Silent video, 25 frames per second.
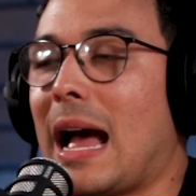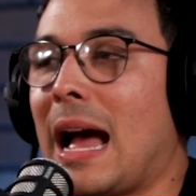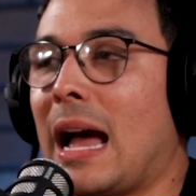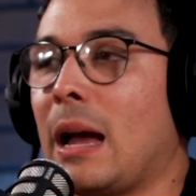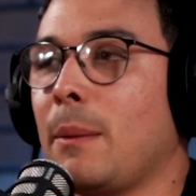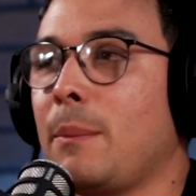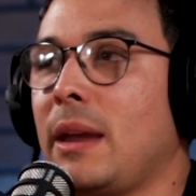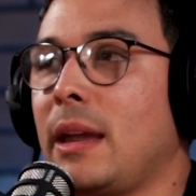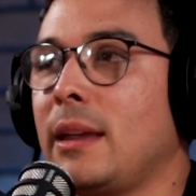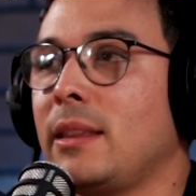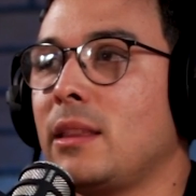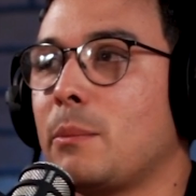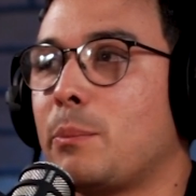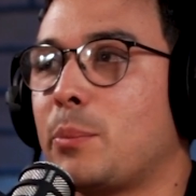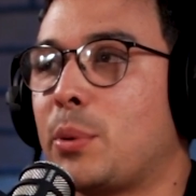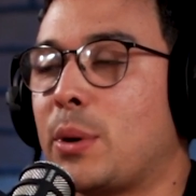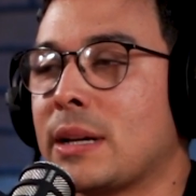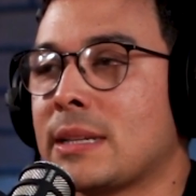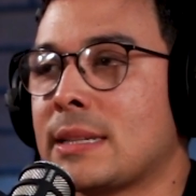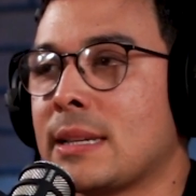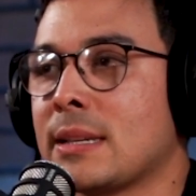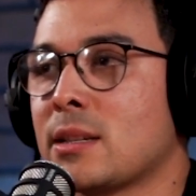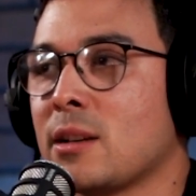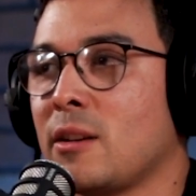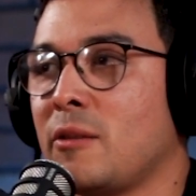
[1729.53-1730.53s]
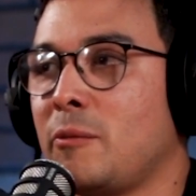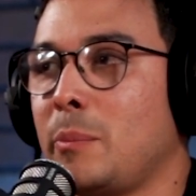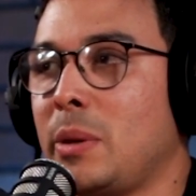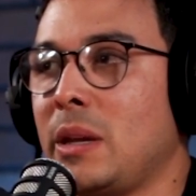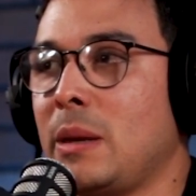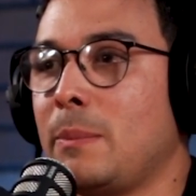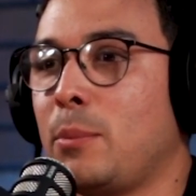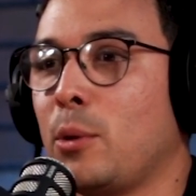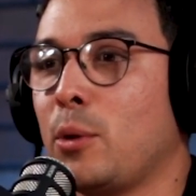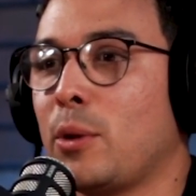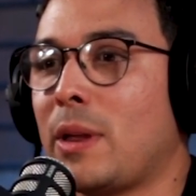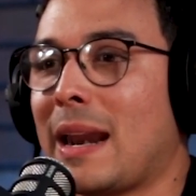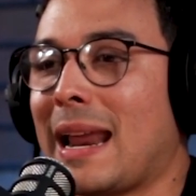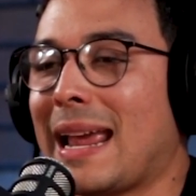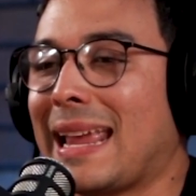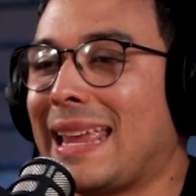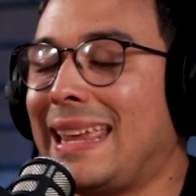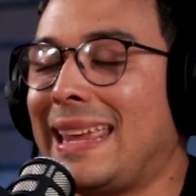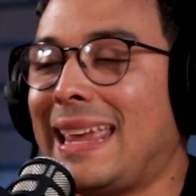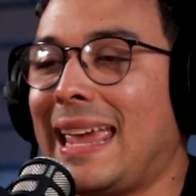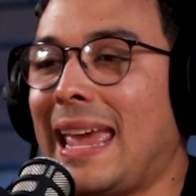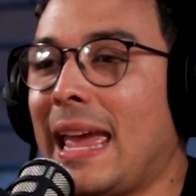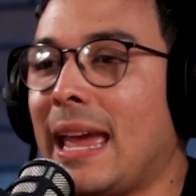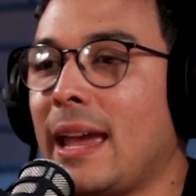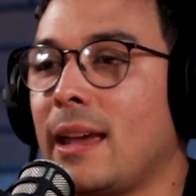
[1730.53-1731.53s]
I'm in the presence of people that I
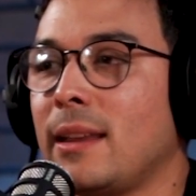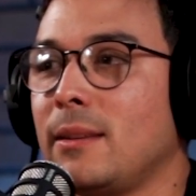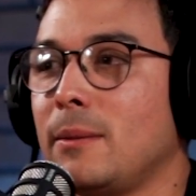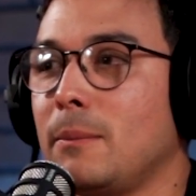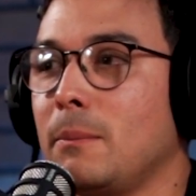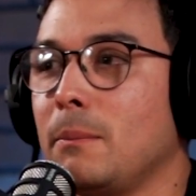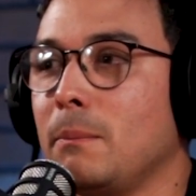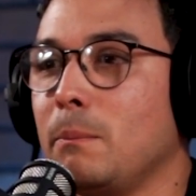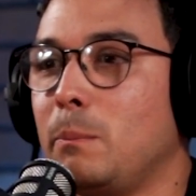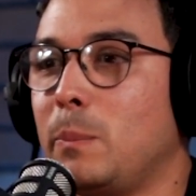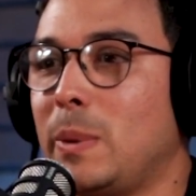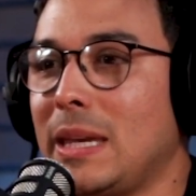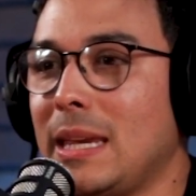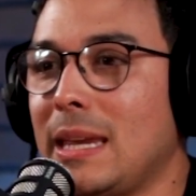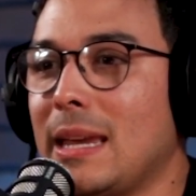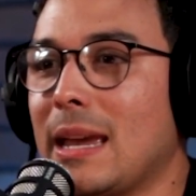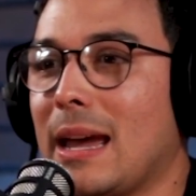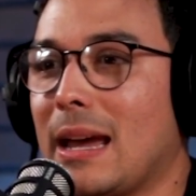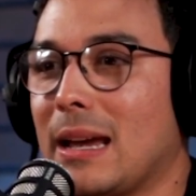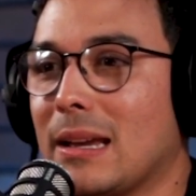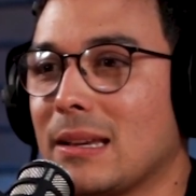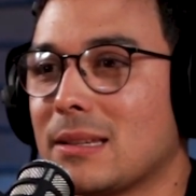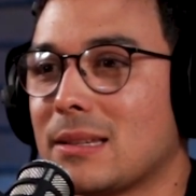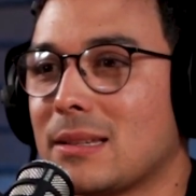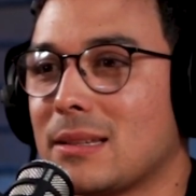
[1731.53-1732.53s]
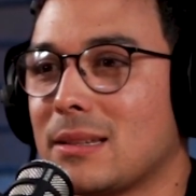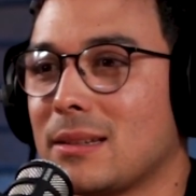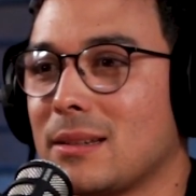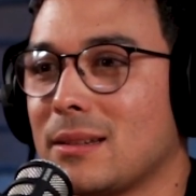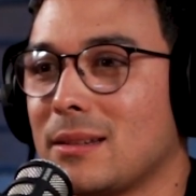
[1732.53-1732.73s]
can't BS.